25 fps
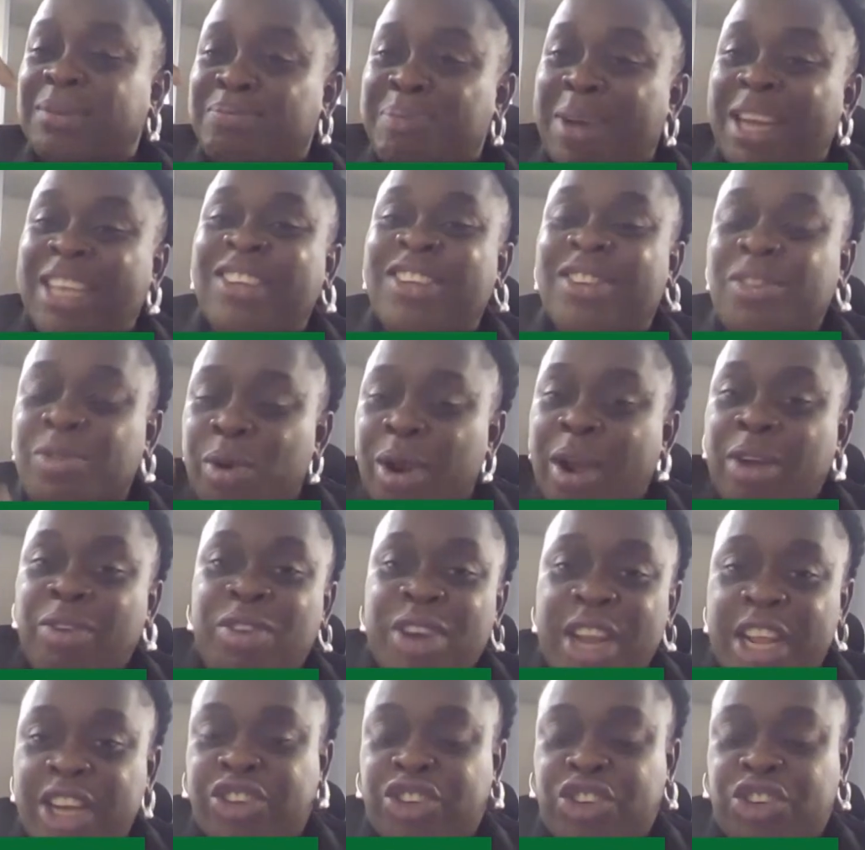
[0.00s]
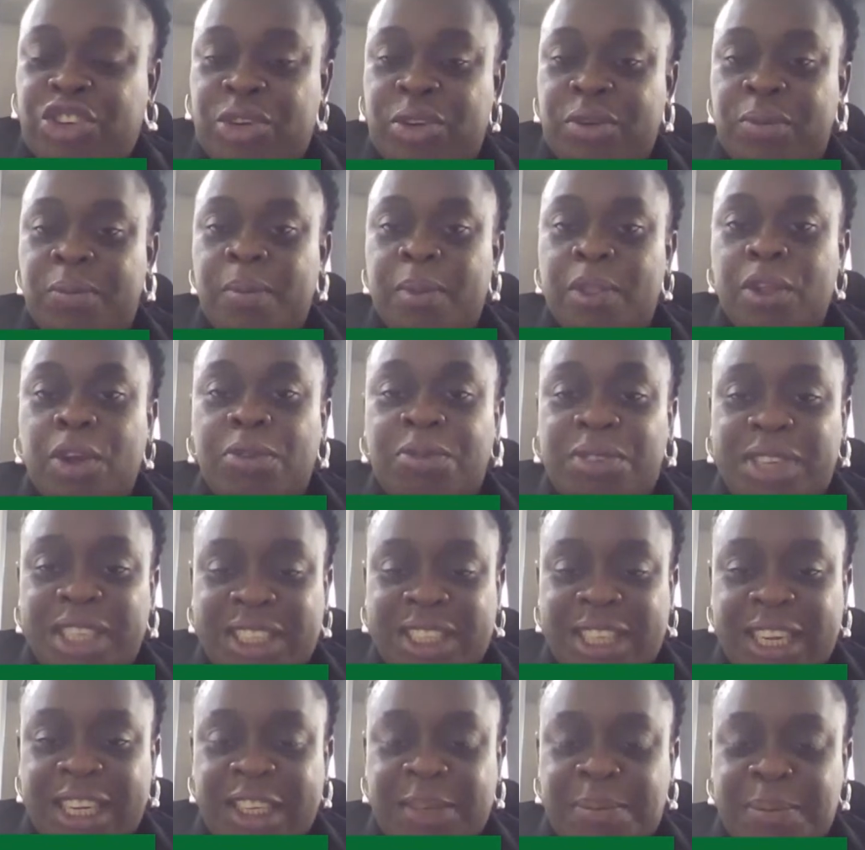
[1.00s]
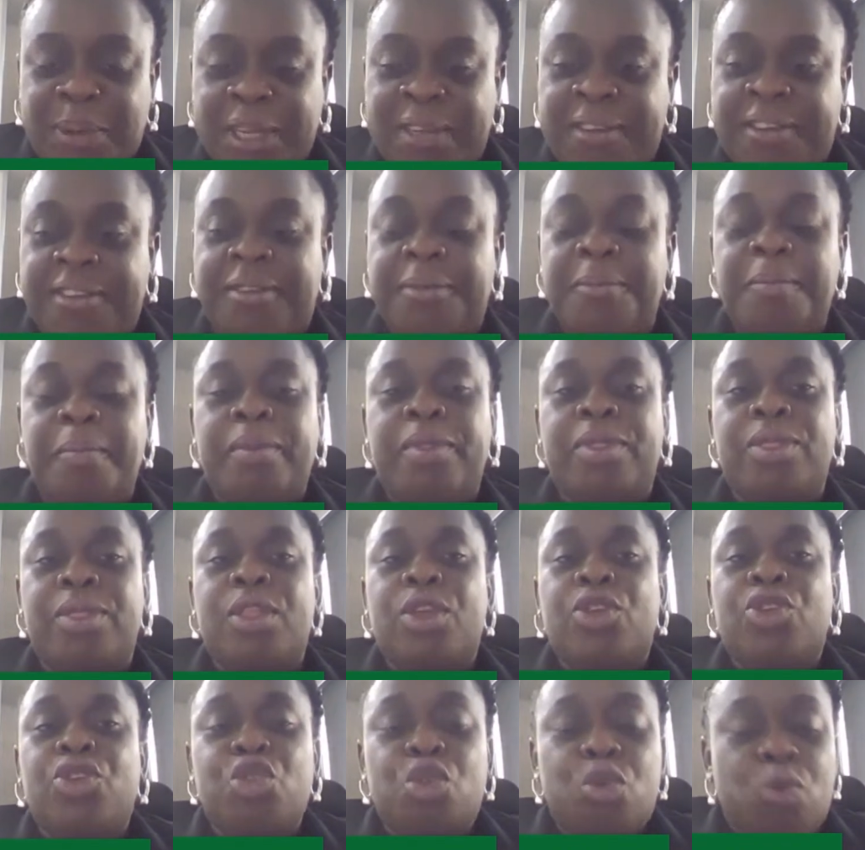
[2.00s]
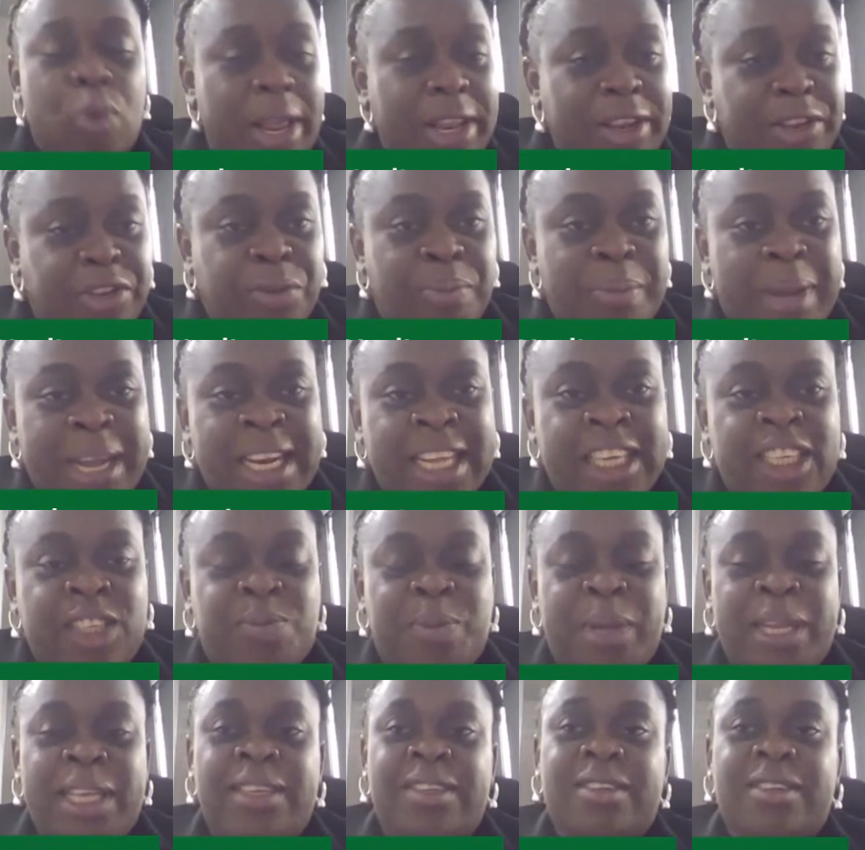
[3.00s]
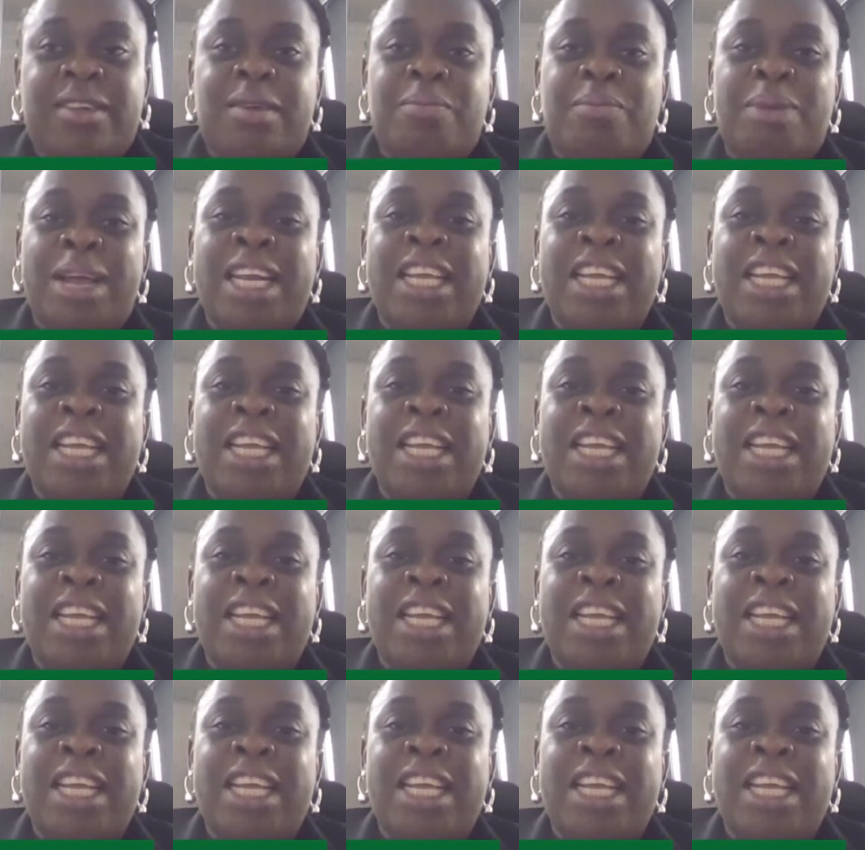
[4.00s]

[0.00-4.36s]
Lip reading: material nature of this expense. You went to management